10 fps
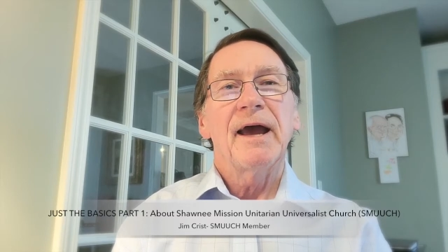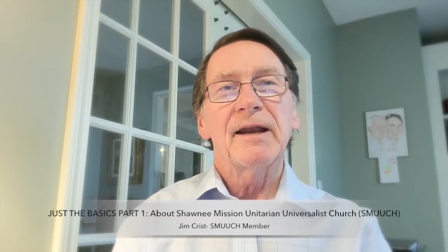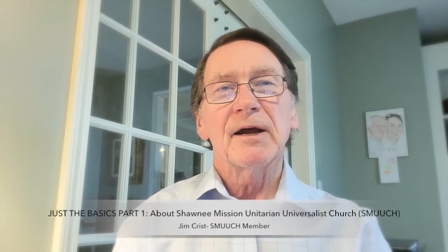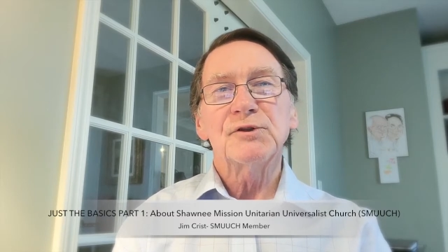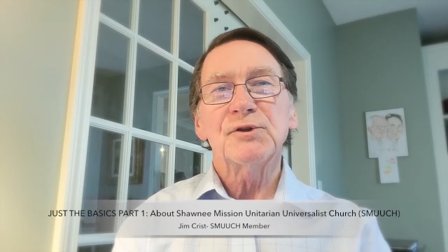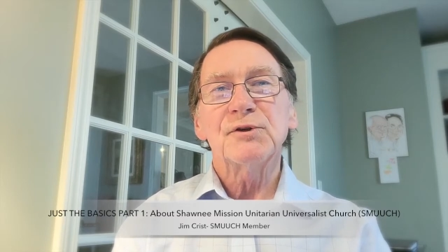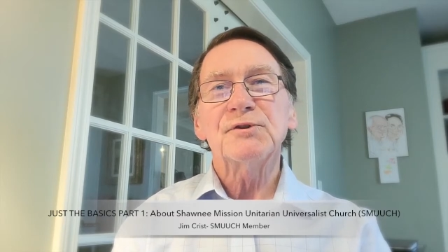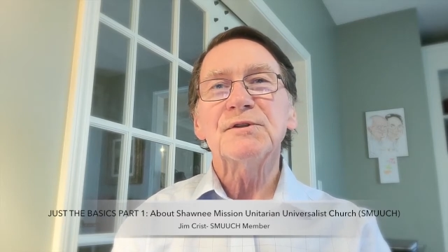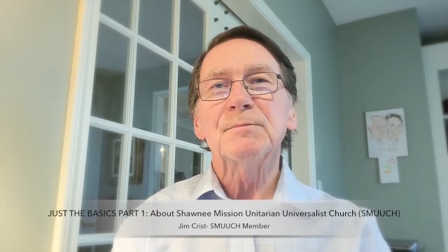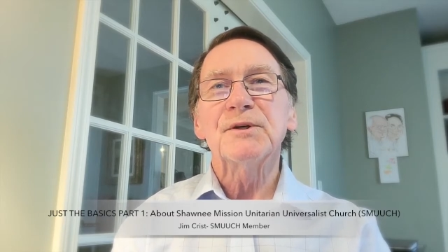And our
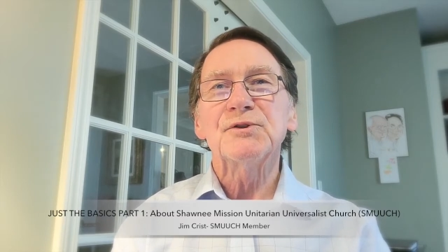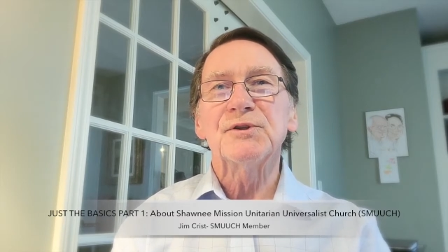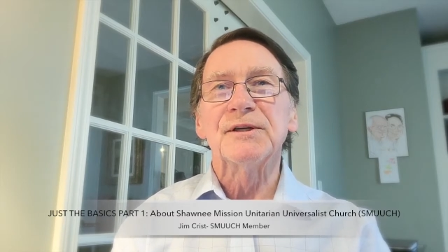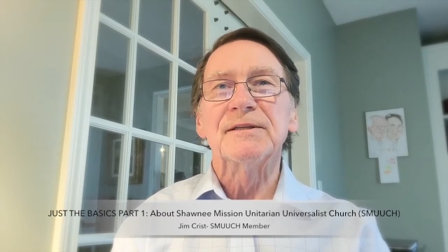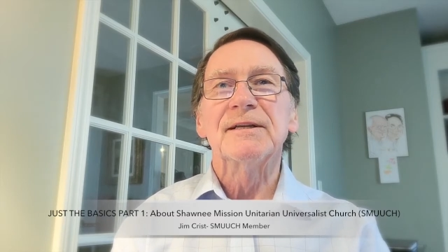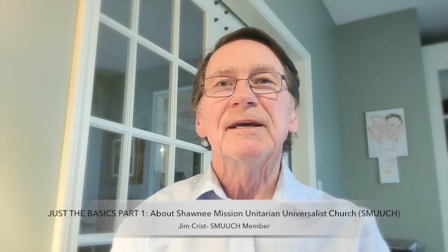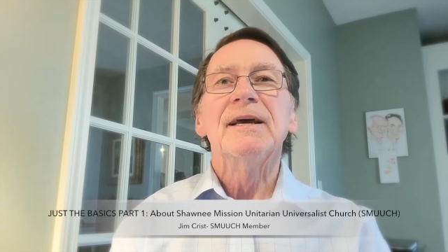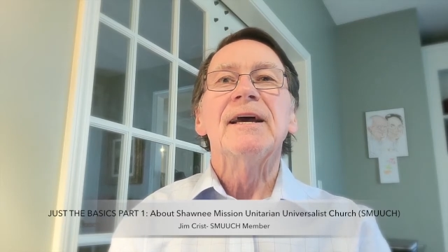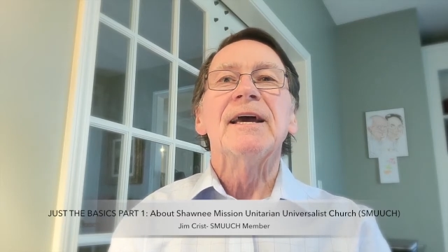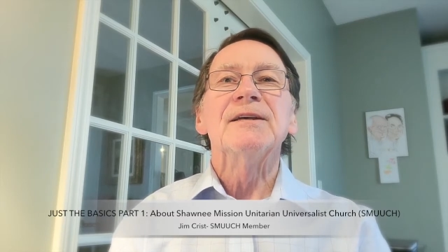church's mission
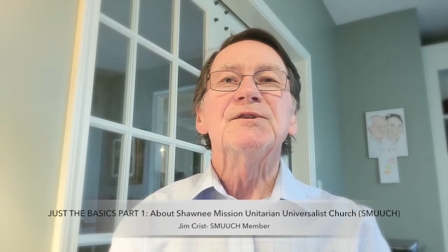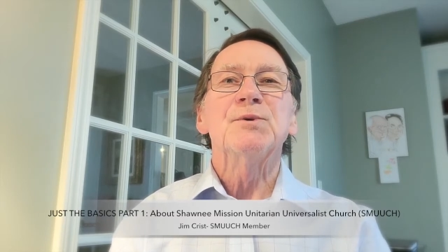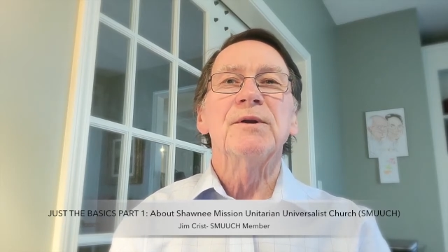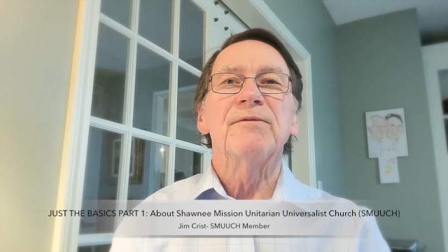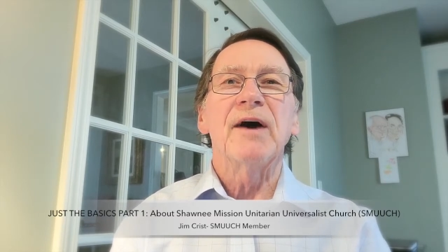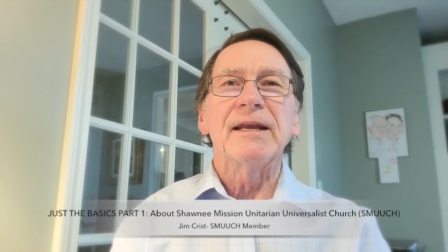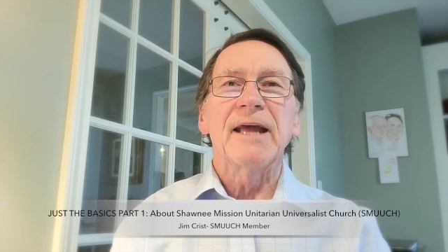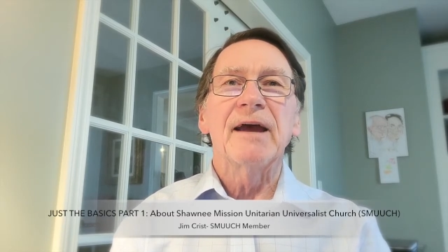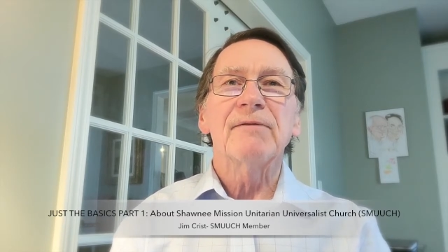is to invite